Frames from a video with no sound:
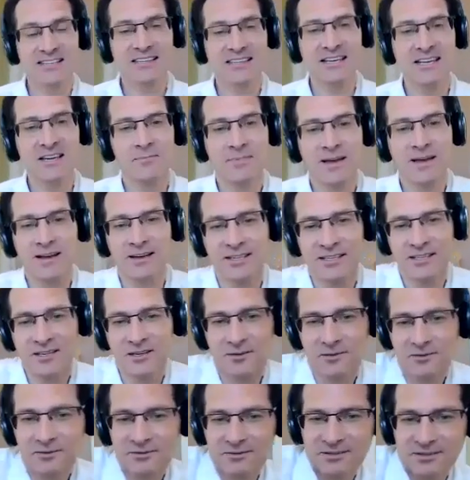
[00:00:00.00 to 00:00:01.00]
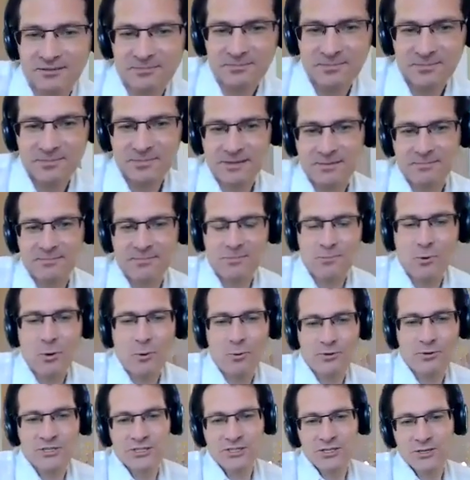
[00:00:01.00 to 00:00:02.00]
thing about, what
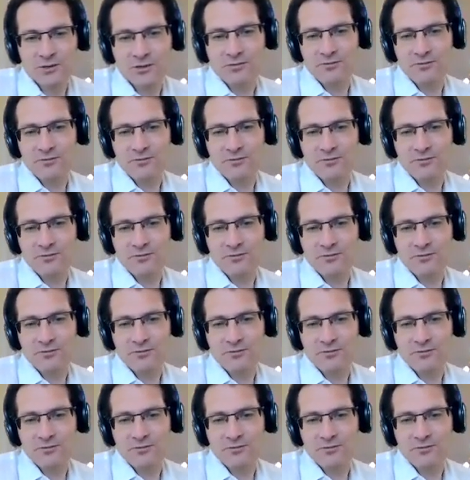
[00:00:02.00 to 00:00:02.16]
would you do